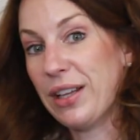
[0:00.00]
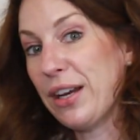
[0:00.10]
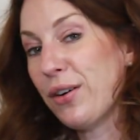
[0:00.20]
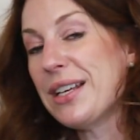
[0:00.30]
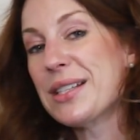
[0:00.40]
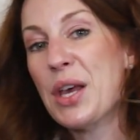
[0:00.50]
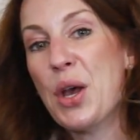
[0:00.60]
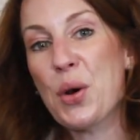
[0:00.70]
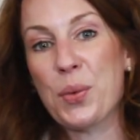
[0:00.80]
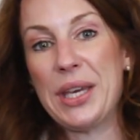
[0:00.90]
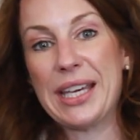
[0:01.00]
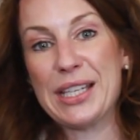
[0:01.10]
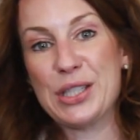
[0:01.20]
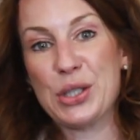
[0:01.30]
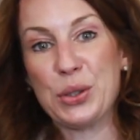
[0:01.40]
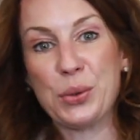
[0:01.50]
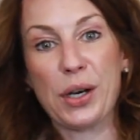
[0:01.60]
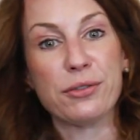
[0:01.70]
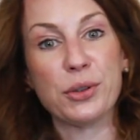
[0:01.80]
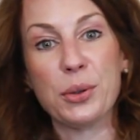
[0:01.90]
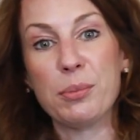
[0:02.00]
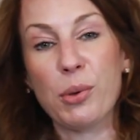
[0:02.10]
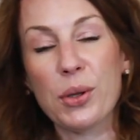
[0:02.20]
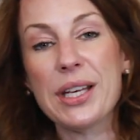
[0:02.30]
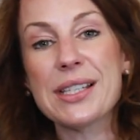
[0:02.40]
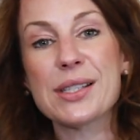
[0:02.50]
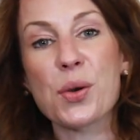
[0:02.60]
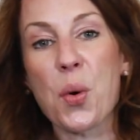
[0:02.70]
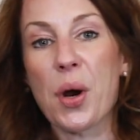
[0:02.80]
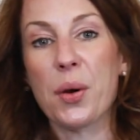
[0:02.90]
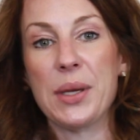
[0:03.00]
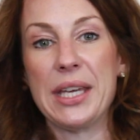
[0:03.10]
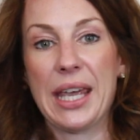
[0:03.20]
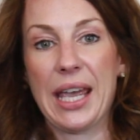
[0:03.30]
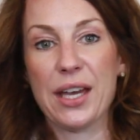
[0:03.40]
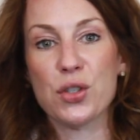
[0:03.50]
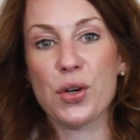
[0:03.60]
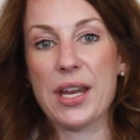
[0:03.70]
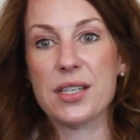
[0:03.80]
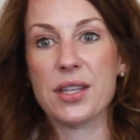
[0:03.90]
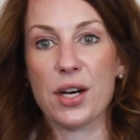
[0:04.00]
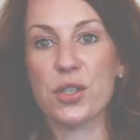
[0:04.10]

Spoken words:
leg raise, we can do a fluid bolus, or we can trend their